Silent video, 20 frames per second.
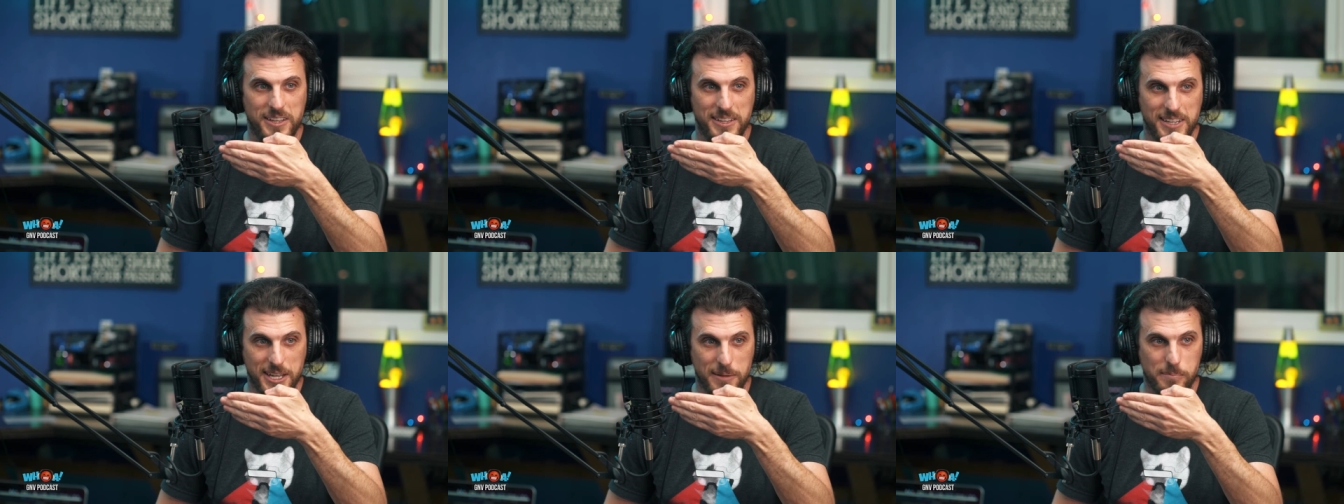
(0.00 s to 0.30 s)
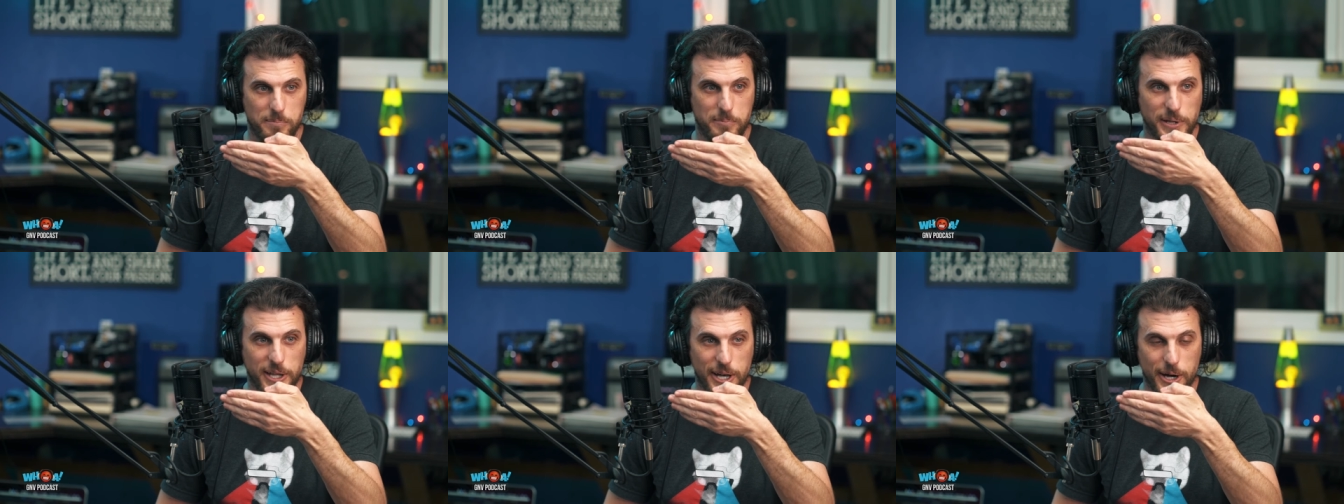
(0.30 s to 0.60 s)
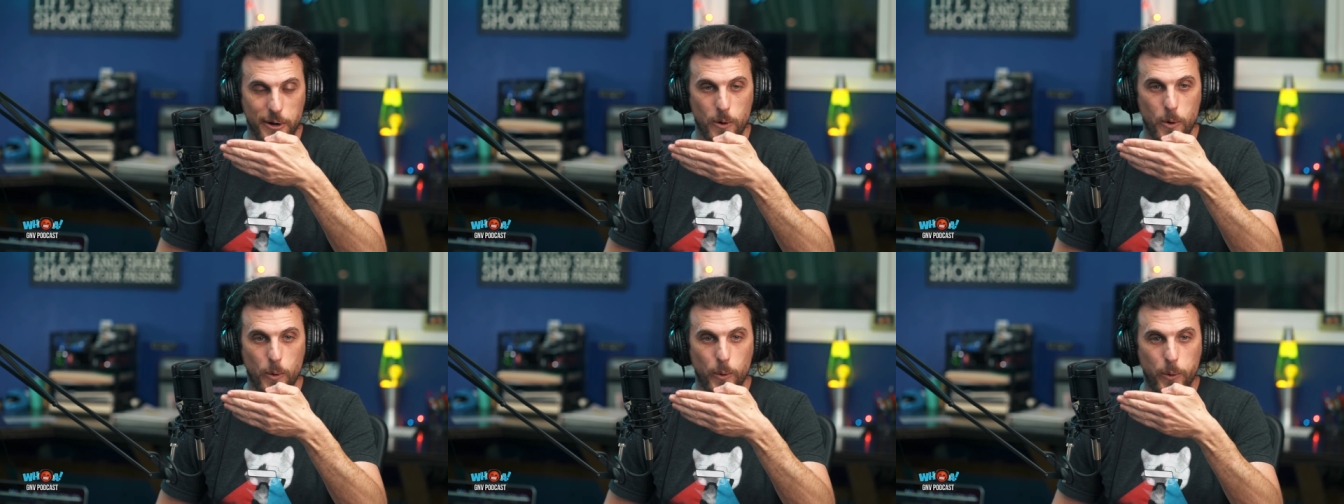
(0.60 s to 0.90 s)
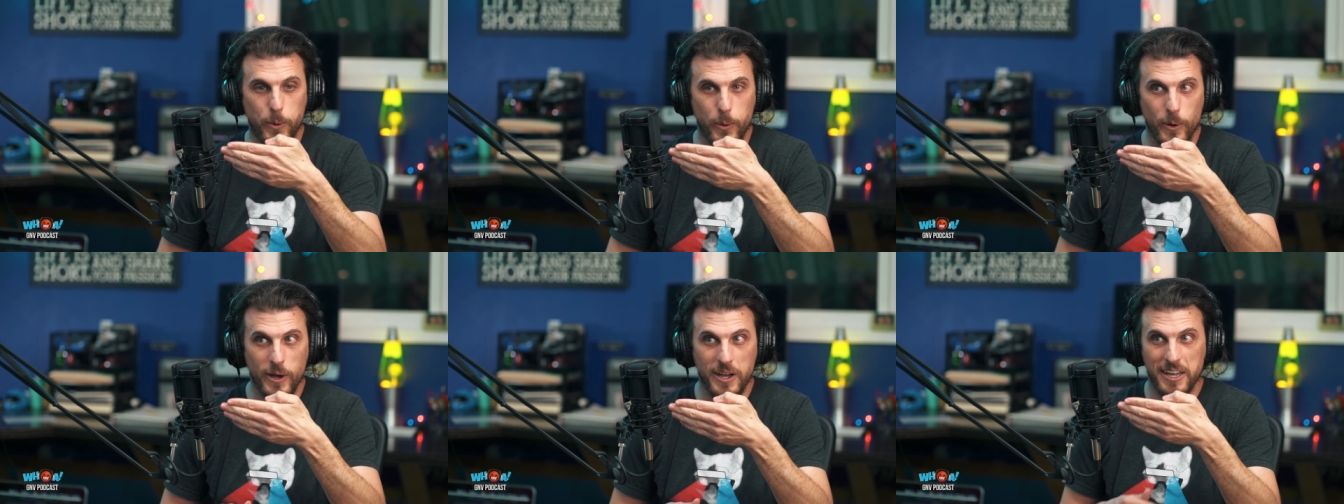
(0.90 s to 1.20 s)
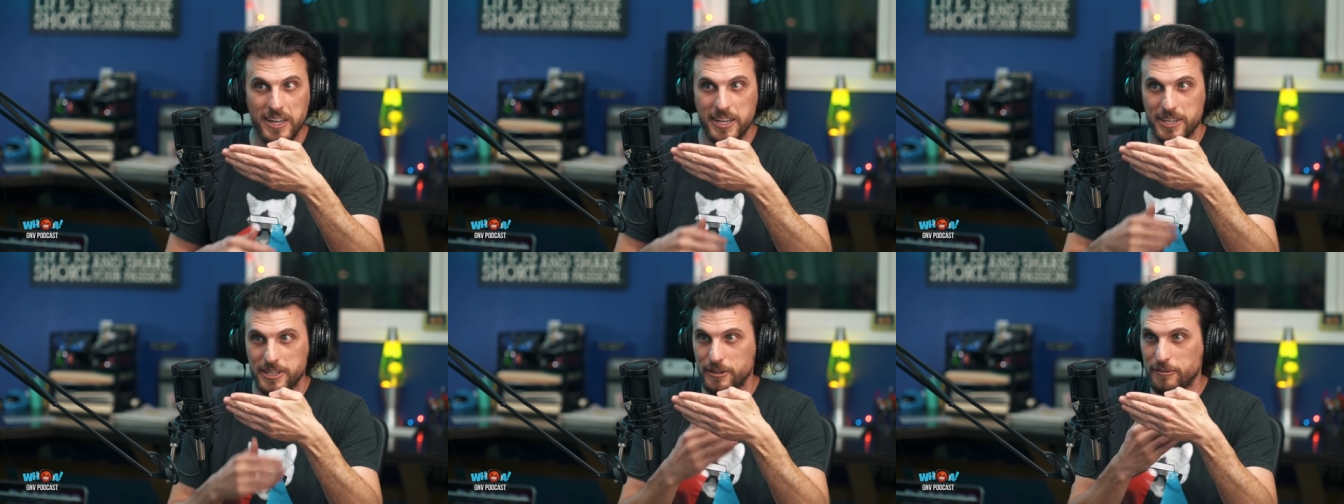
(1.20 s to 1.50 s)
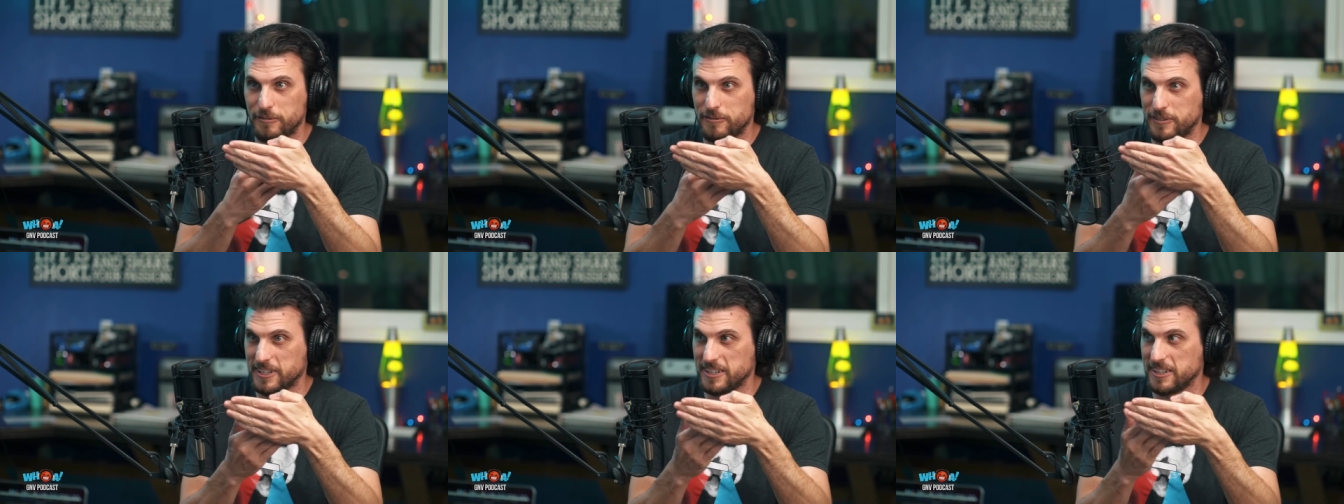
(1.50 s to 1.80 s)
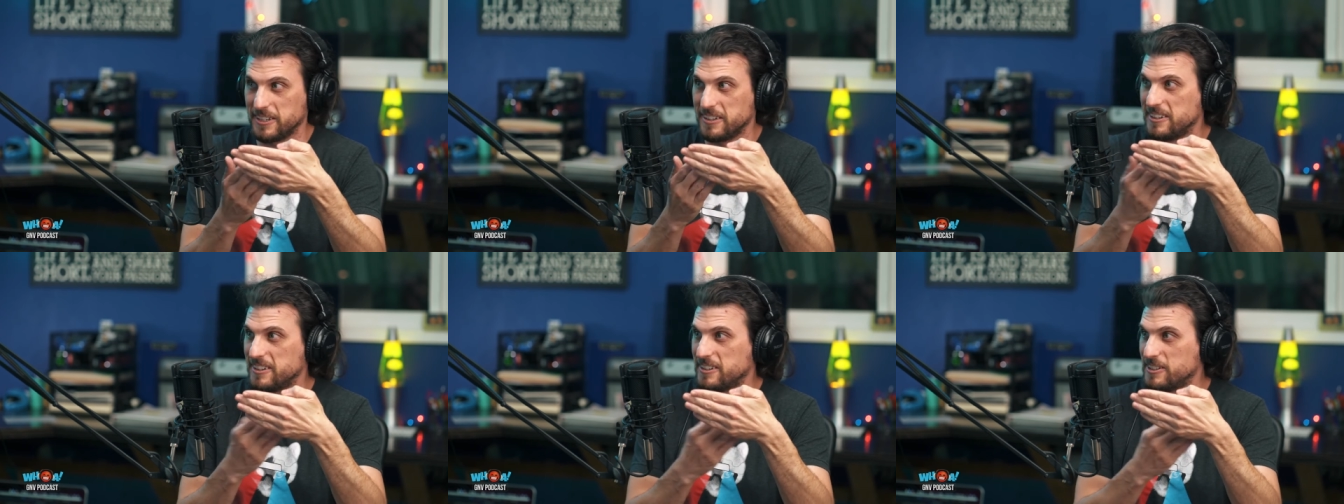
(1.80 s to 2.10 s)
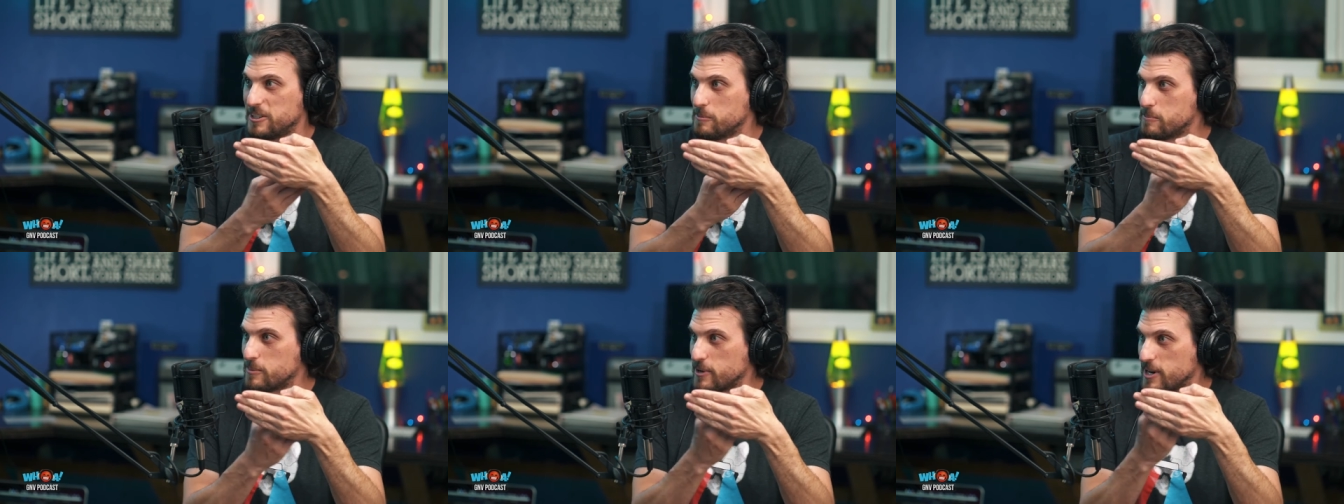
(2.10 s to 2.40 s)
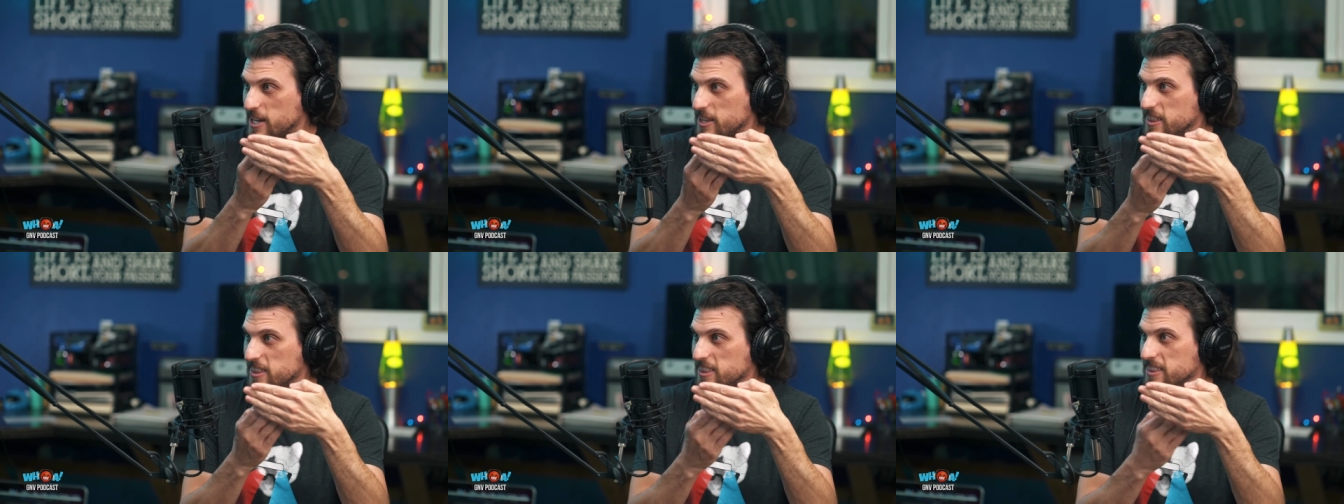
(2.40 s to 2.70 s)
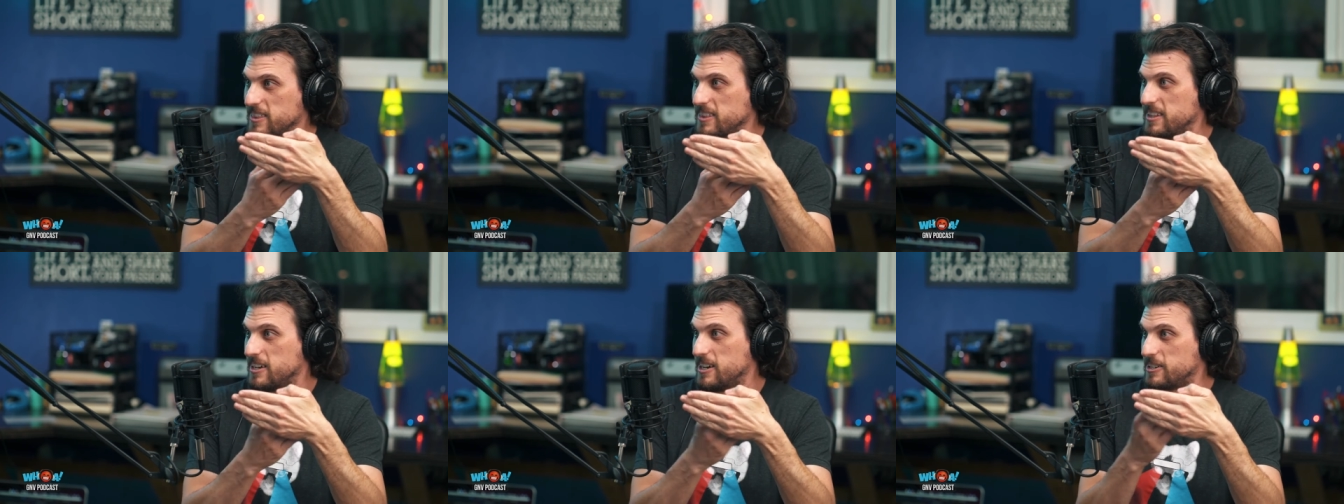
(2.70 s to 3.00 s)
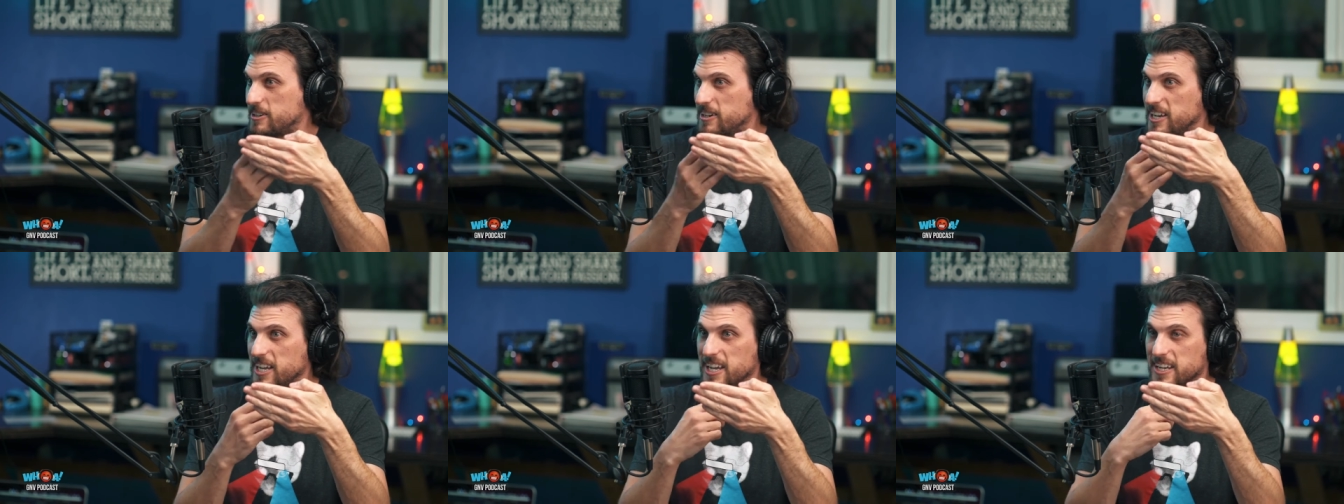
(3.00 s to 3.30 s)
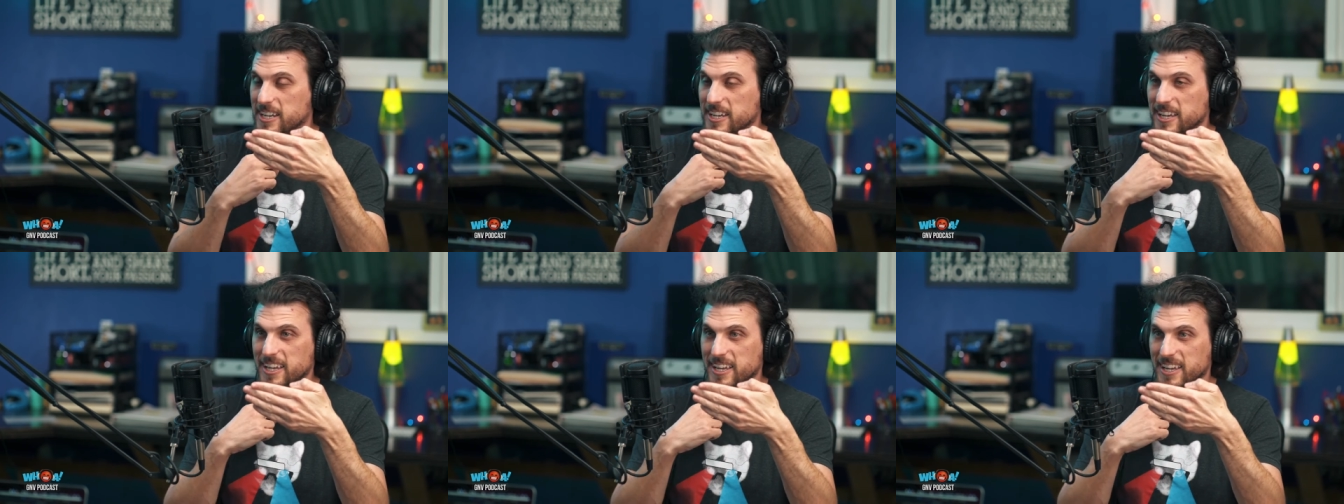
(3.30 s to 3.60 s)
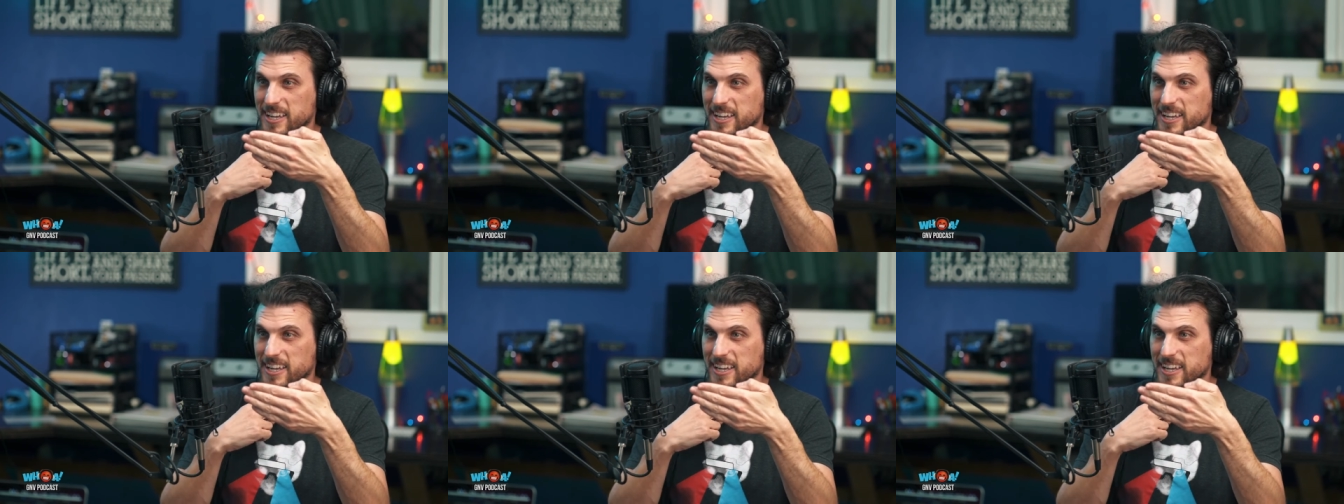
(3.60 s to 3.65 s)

like blow. You feel your breath on your hand.